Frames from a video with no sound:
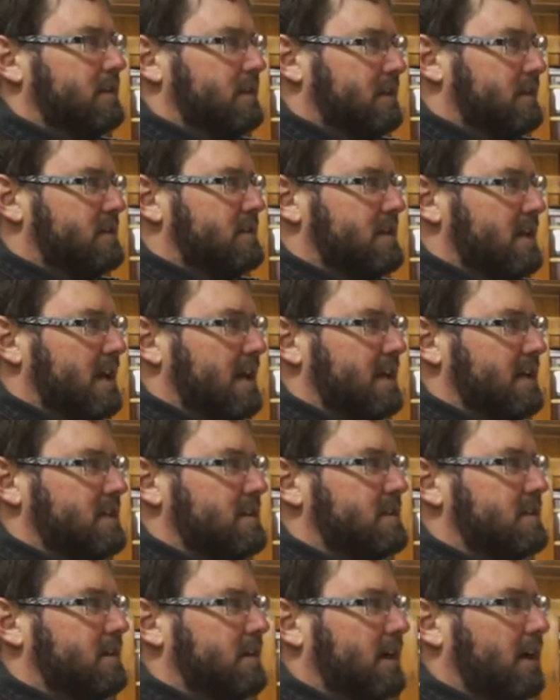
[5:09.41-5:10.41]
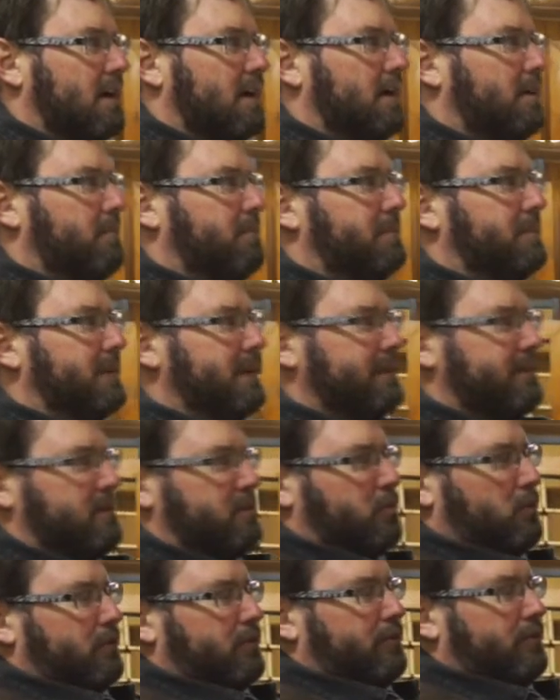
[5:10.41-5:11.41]
it's nice.
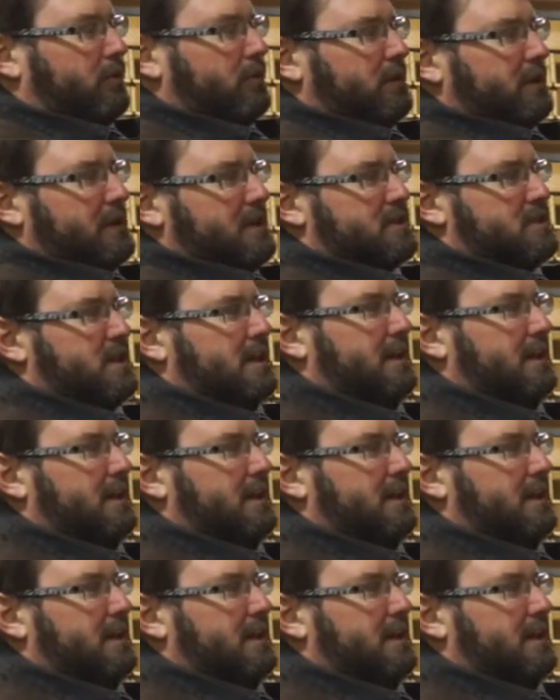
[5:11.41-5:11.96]
Leaving more foliage